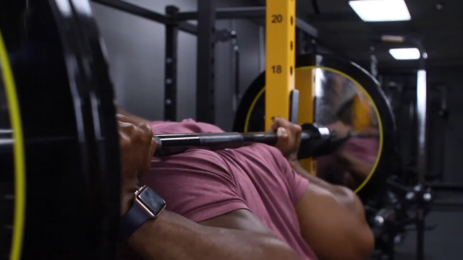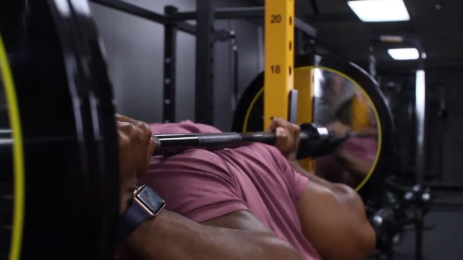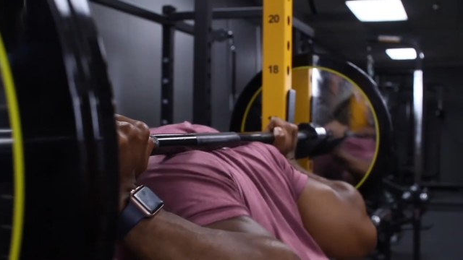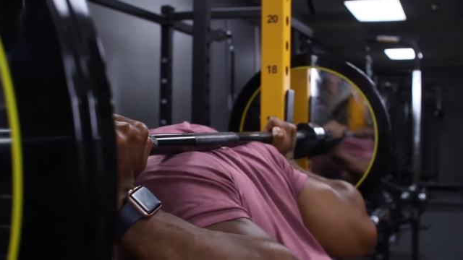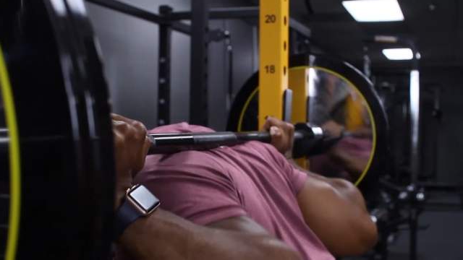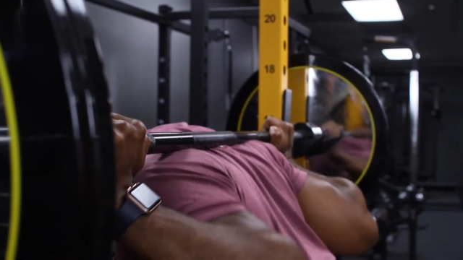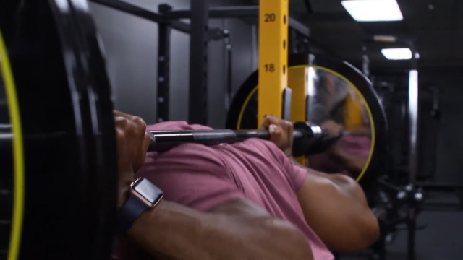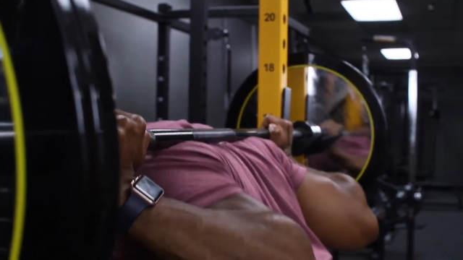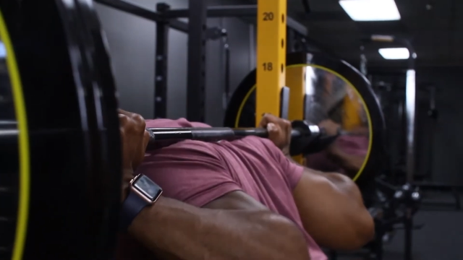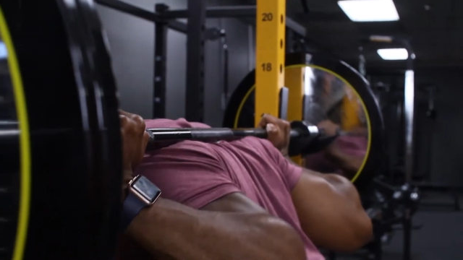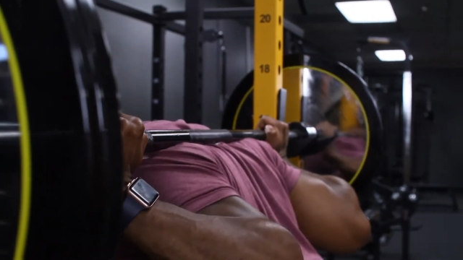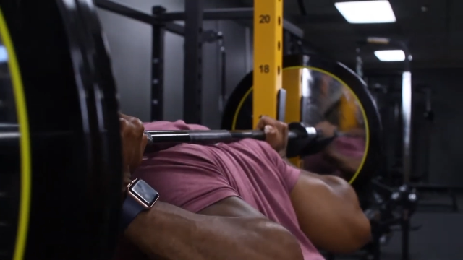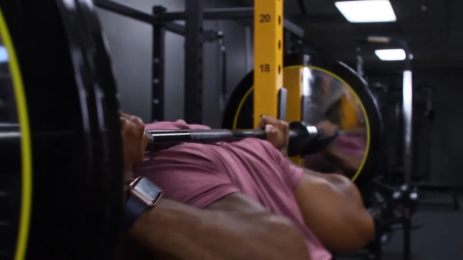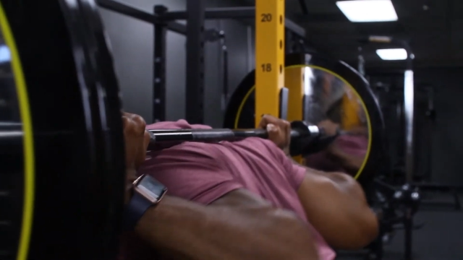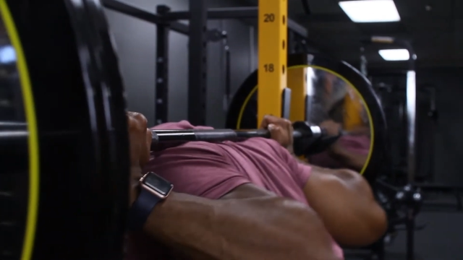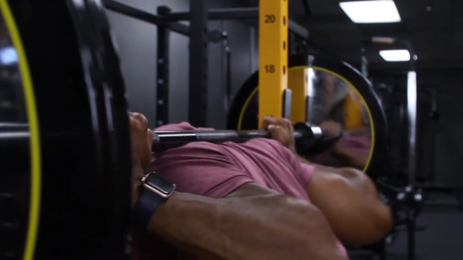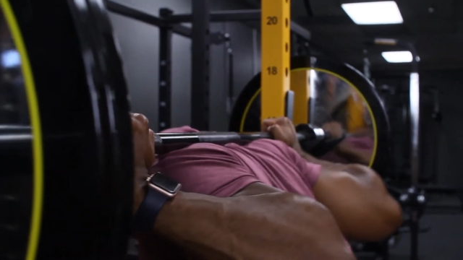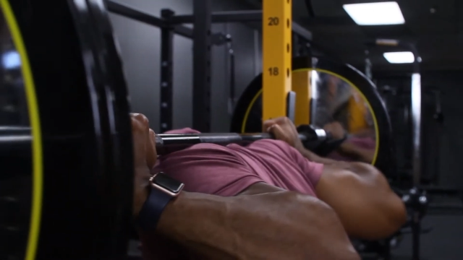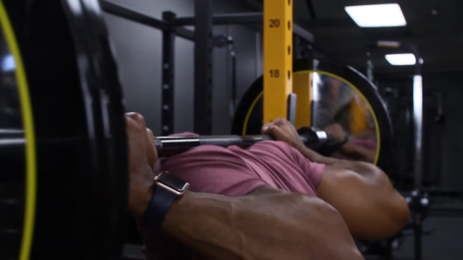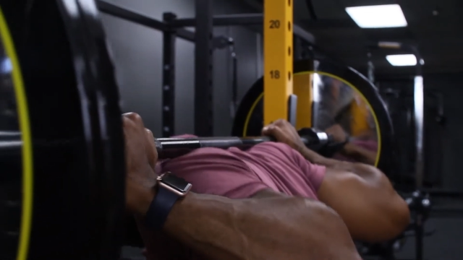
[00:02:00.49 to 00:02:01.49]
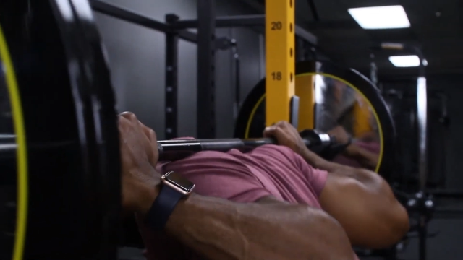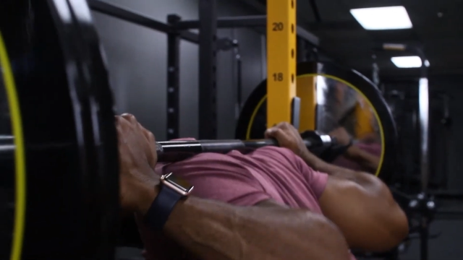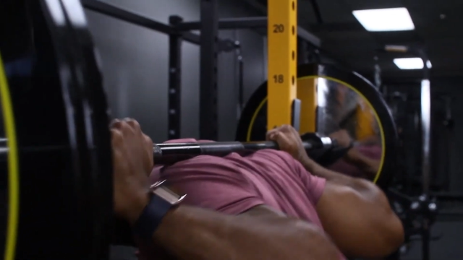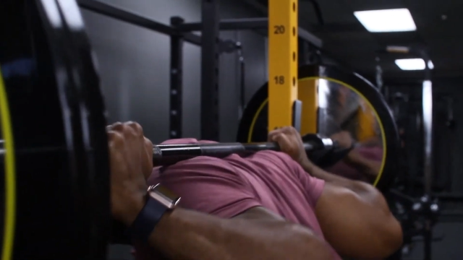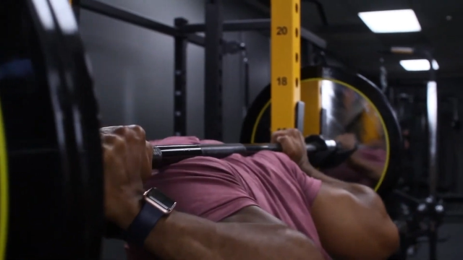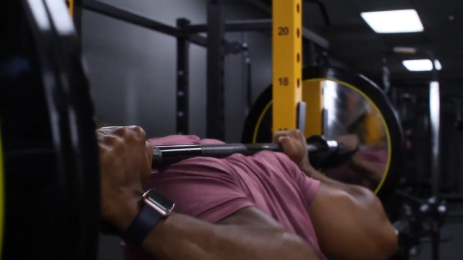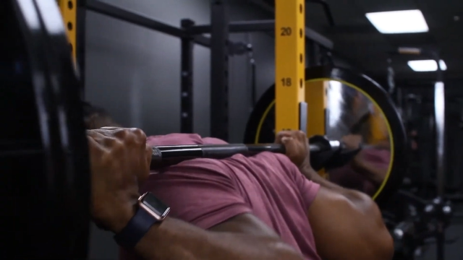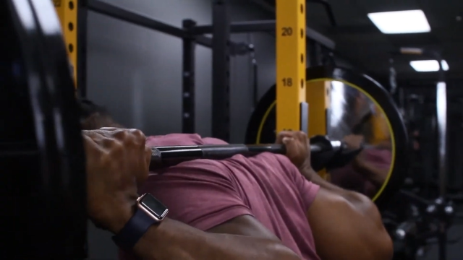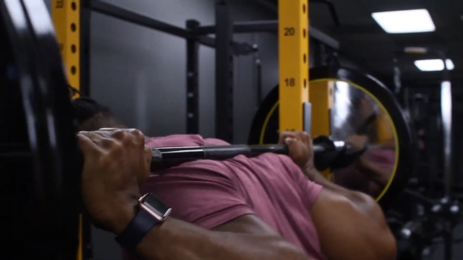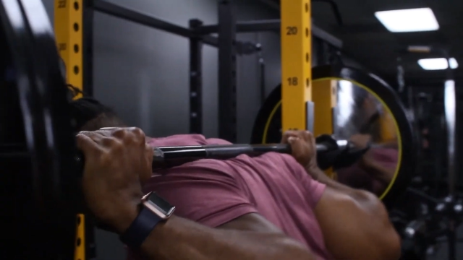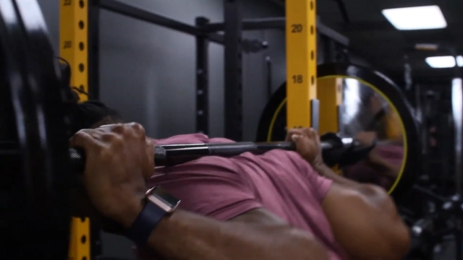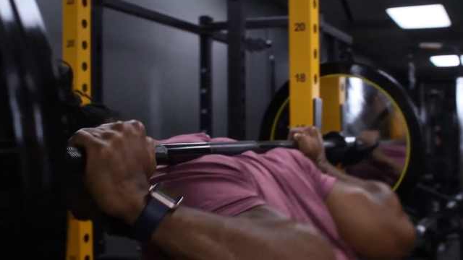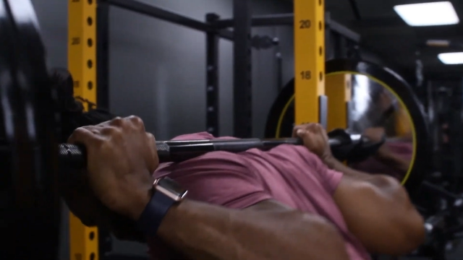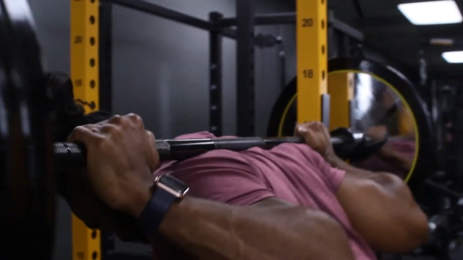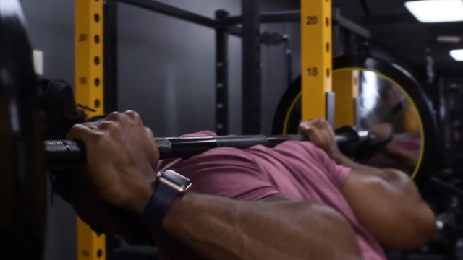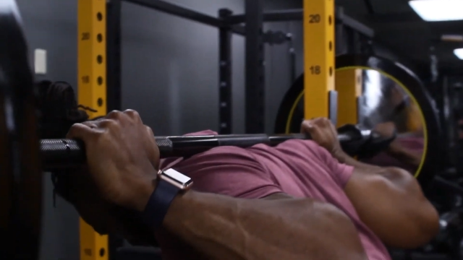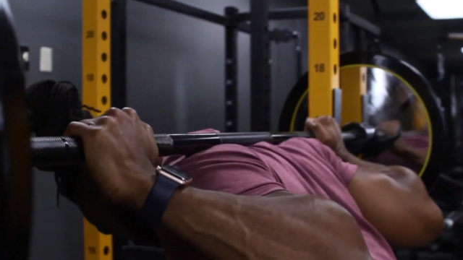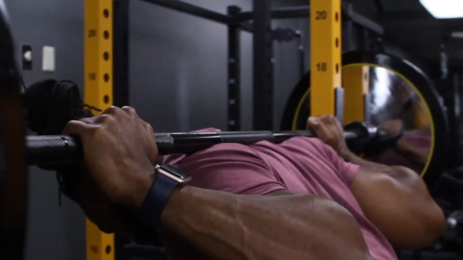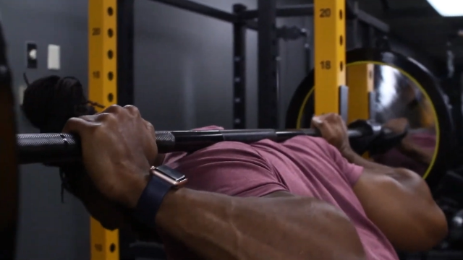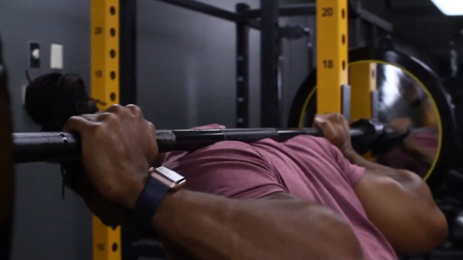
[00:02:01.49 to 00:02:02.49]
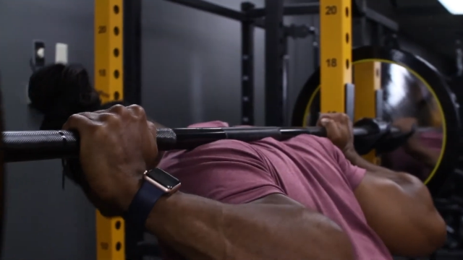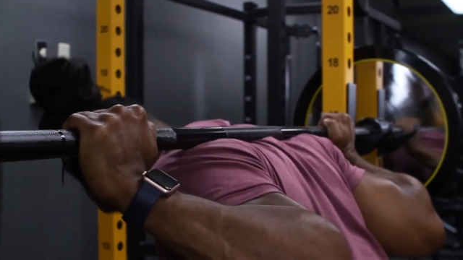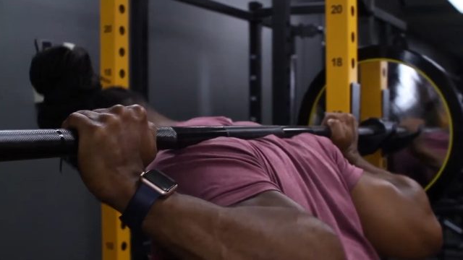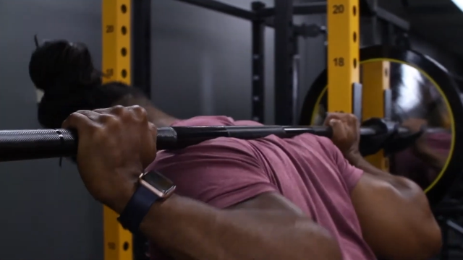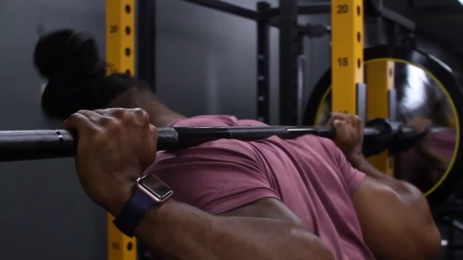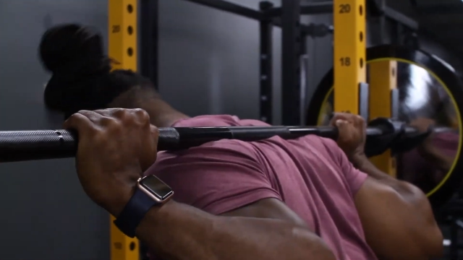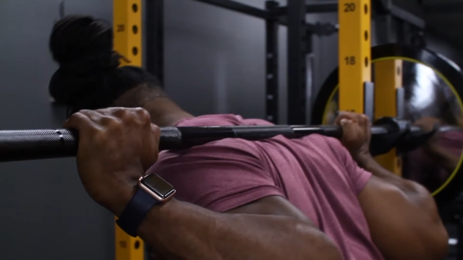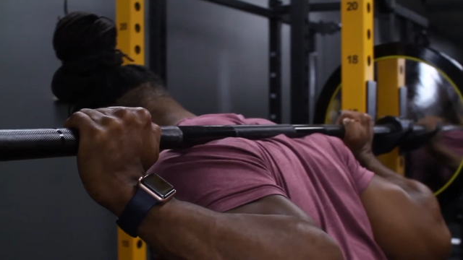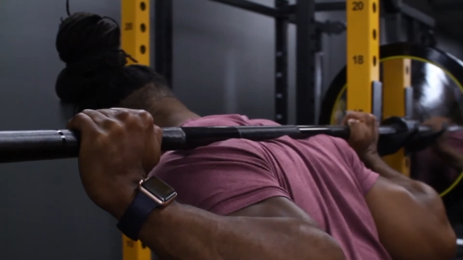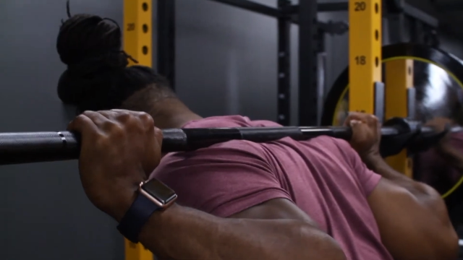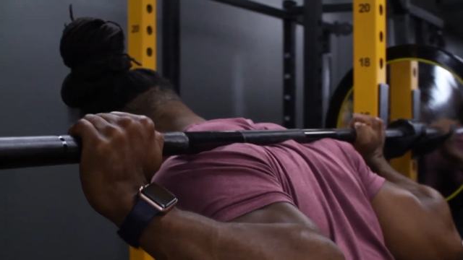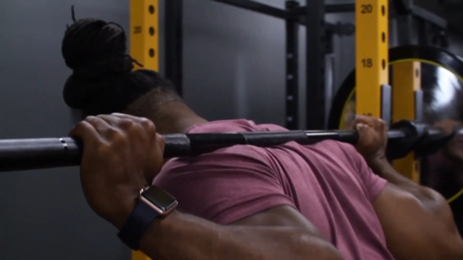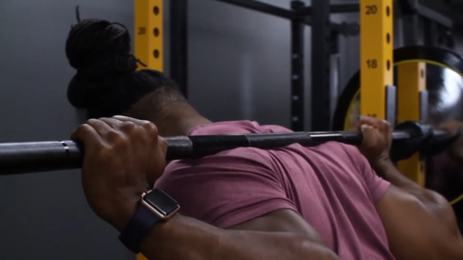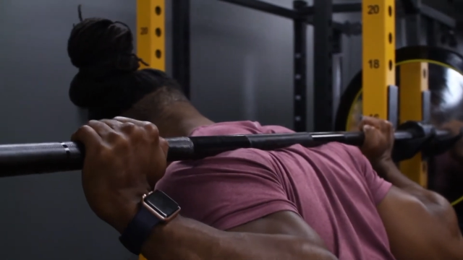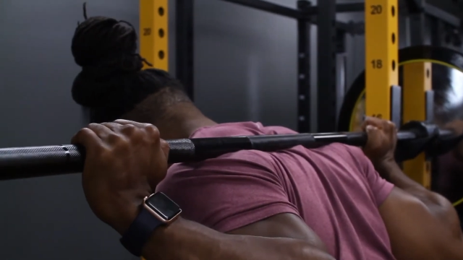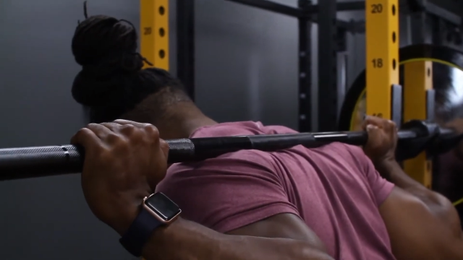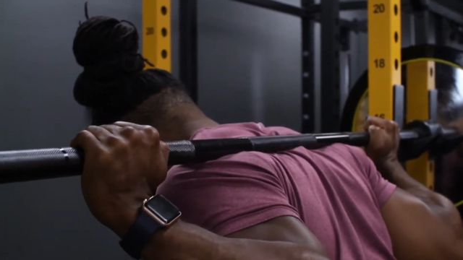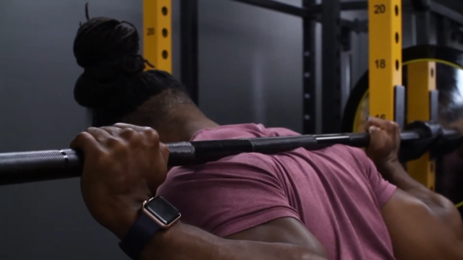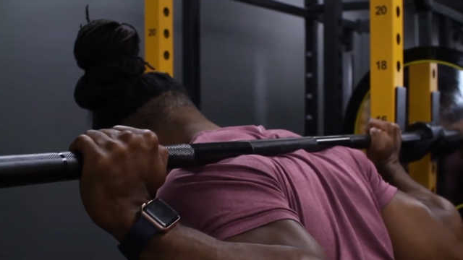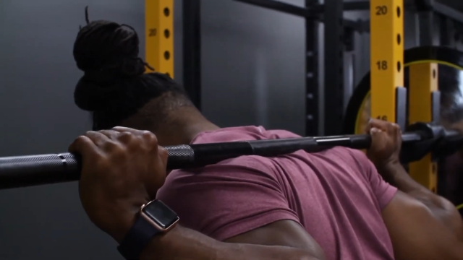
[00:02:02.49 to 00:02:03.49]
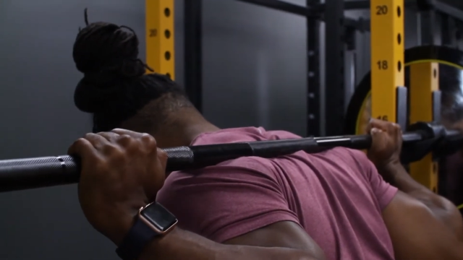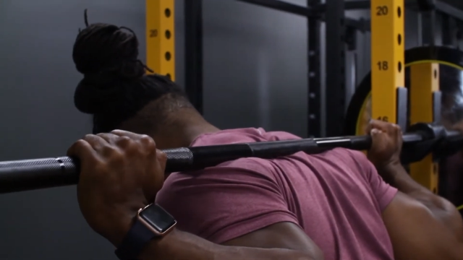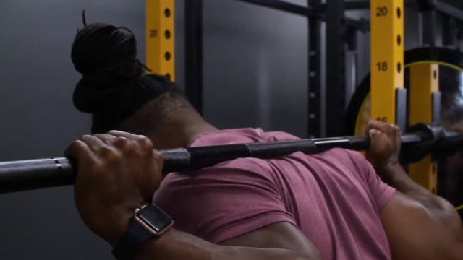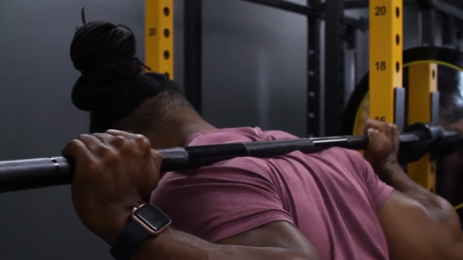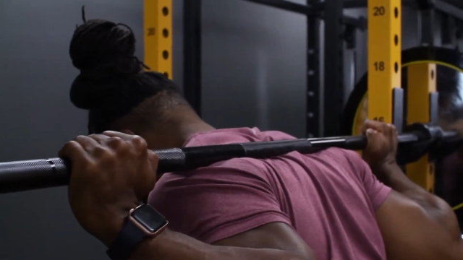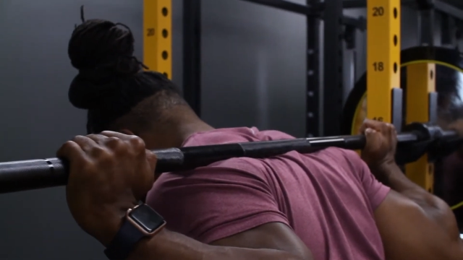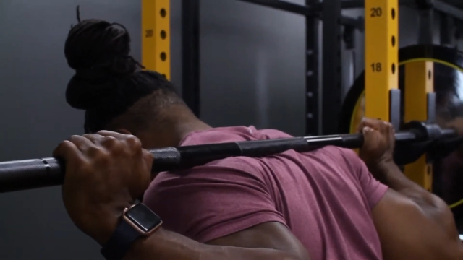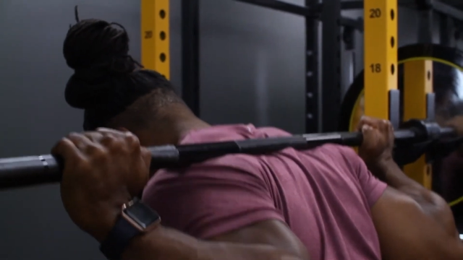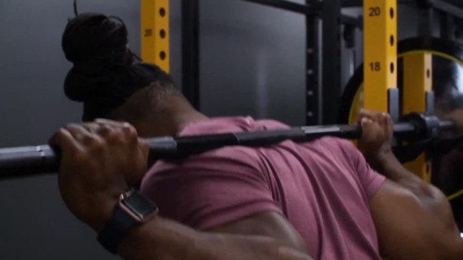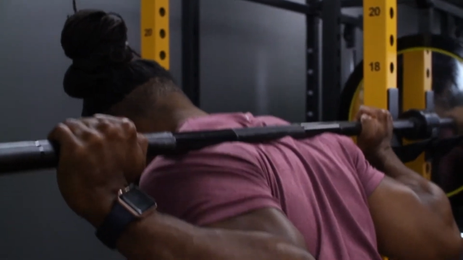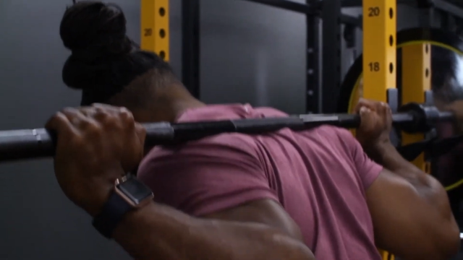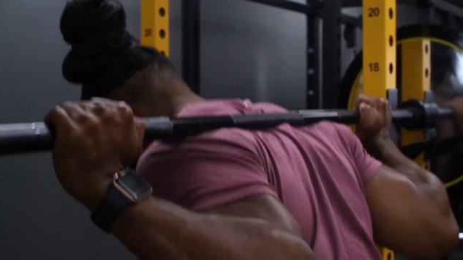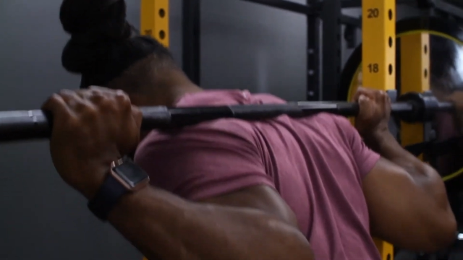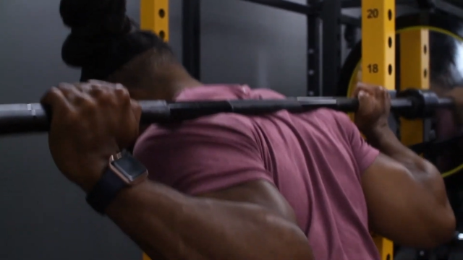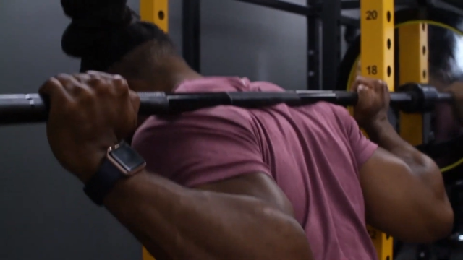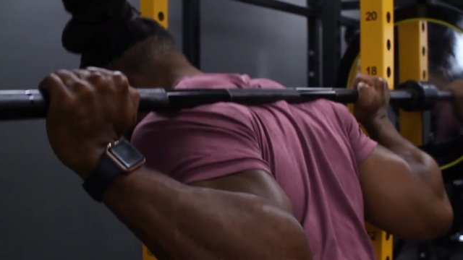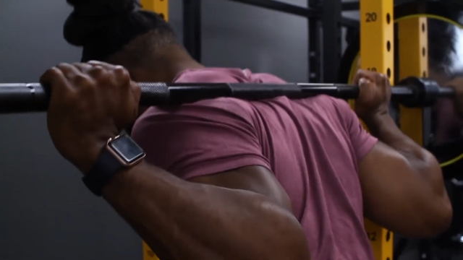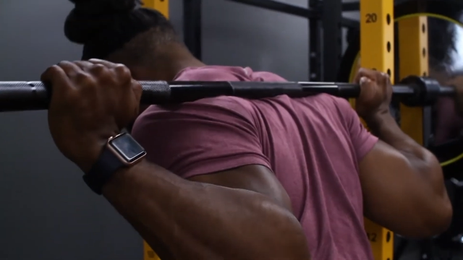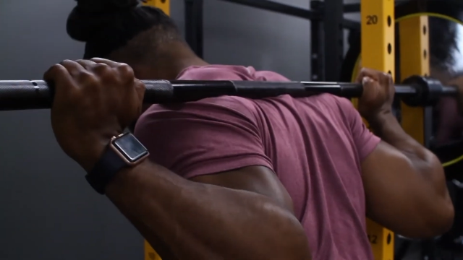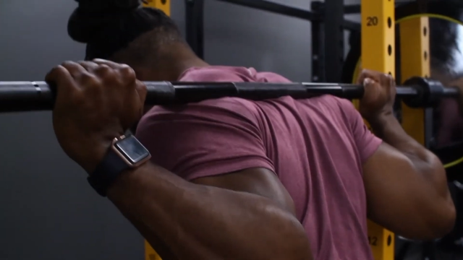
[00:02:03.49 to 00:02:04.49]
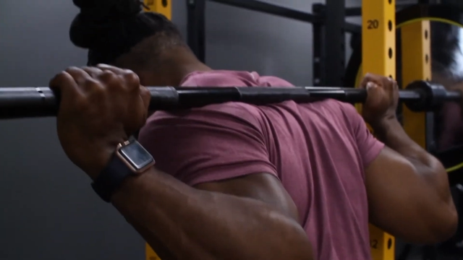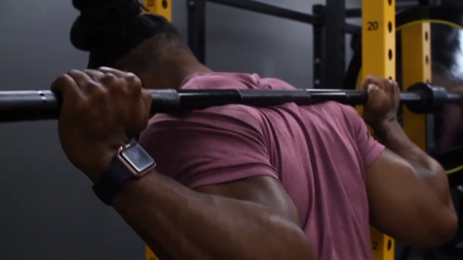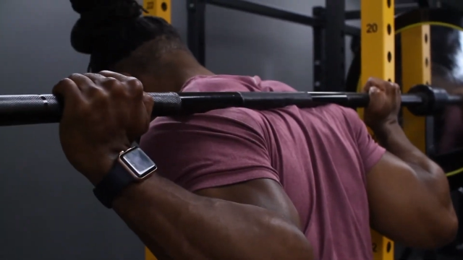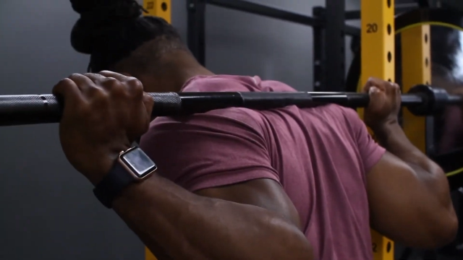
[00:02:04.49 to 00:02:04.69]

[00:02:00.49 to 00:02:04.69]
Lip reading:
Nobody's mouth can be seen.